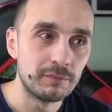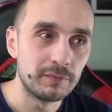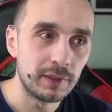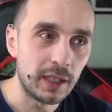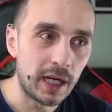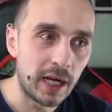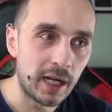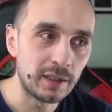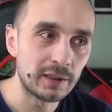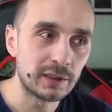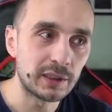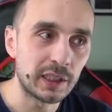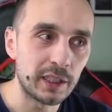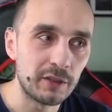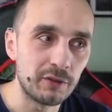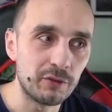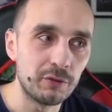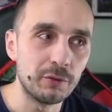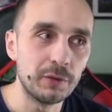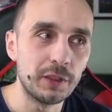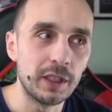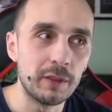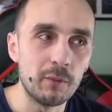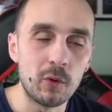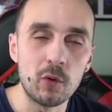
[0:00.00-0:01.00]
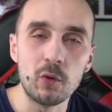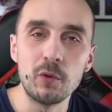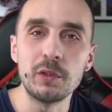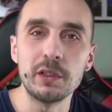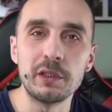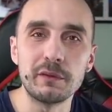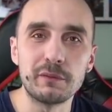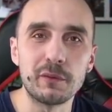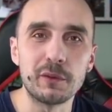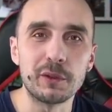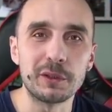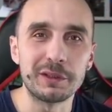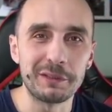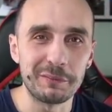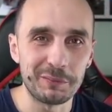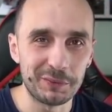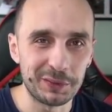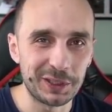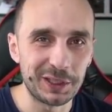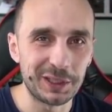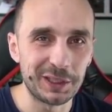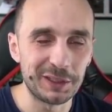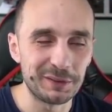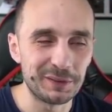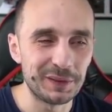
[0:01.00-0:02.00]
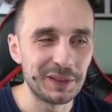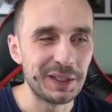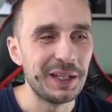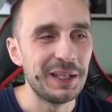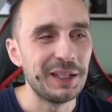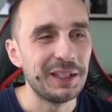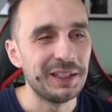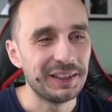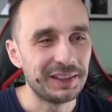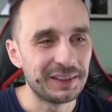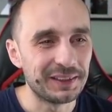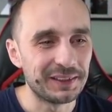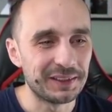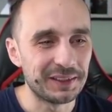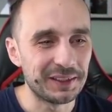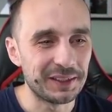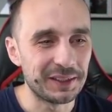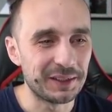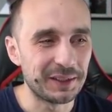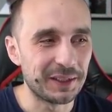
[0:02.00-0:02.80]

alts can do them only for themselves in